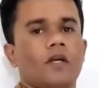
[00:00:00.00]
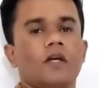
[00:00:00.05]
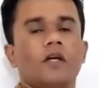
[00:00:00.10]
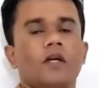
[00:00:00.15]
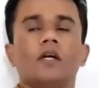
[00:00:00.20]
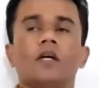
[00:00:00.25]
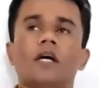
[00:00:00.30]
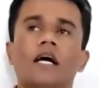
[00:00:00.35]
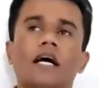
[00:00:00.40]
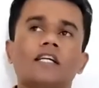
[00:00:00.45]

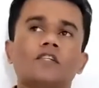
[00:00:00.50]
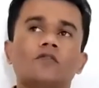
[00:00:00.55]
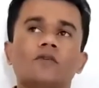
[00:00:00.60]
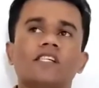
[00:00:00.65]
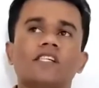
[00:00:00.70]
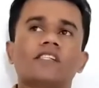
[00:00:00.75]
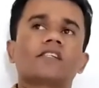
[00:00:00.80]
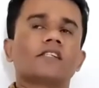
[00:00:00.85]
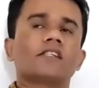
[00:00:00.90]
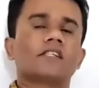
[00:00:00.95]
As we
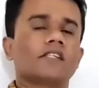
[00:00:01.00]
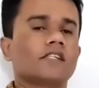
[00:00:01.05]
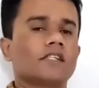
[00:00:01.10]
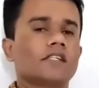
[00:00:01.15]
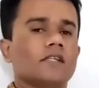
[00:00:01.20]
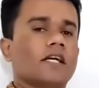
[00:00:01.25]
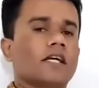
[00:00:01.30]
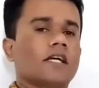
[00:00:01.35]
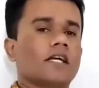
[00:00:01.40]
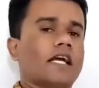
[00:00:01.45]
discussed in
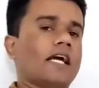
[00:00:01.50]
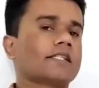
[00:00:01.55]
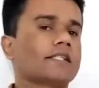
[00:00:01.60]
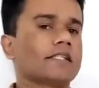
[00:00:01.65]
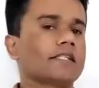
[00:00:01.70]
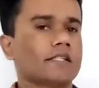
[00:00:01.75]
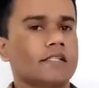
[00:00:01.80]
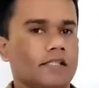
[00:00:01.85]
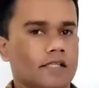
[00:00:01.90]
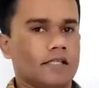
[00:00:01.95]

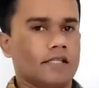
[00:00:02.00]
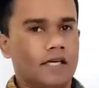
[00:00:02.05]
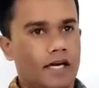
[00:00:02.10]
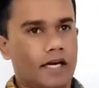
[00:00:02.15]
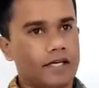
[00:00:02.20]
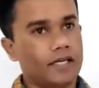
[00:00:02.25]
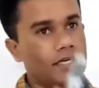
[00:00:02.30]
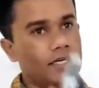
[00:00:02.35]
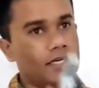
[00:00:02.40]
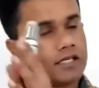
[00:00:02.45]
gases,
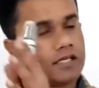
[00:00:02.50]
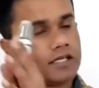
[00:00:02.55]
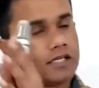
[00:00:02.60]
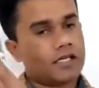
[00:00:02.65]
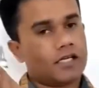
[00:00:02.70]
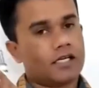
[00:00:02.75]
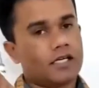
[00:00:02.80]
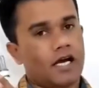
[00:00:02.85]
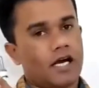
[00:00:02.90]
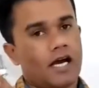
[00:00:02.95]
ideal
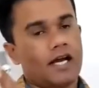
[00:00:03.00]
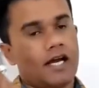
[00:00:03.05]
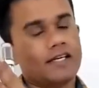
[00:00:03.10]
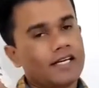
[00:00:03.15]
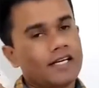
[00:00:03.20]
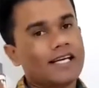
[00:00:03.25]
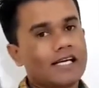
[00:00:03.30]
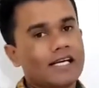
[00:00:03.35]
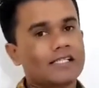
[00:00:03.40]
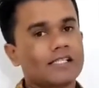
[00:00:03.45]

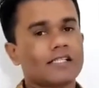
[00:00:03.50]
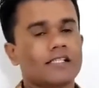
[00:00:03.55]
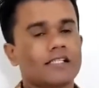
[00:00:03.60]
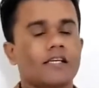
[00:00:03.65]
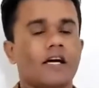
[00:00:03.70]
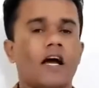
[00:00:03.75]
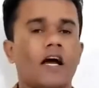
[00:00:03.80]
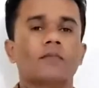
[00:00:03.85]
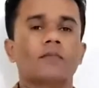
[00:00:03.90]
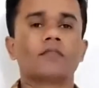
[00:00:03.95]
gas is a
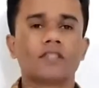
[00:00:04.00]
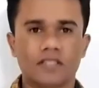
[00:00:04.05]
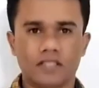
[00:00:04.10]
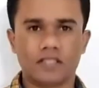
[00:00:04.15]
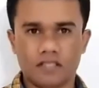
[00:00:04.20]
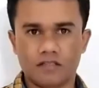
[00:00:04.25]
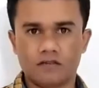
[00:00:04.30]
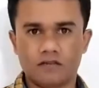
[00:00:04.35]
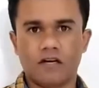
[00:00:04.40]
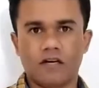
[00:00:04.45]

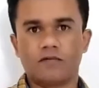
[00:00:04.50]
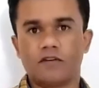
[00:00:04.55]
hypothetical one.